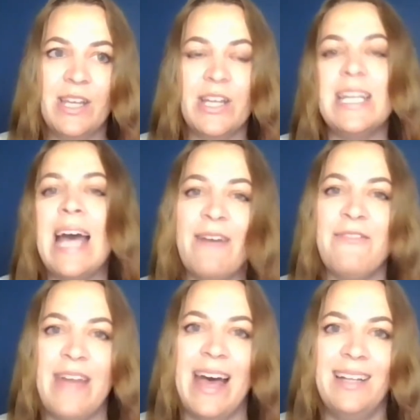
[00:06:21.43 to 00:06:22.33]
could
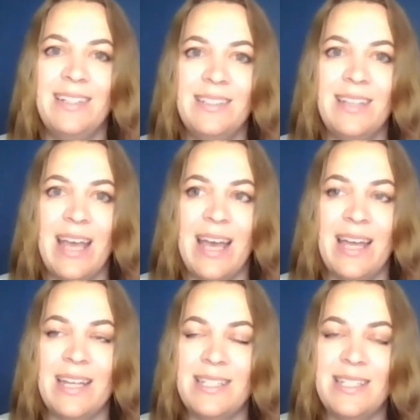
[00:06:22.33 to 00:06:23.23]
have that.
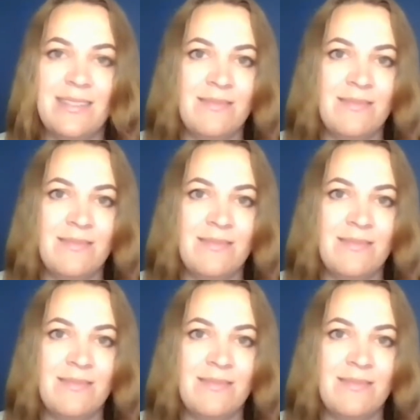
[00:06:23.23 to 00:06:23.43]
And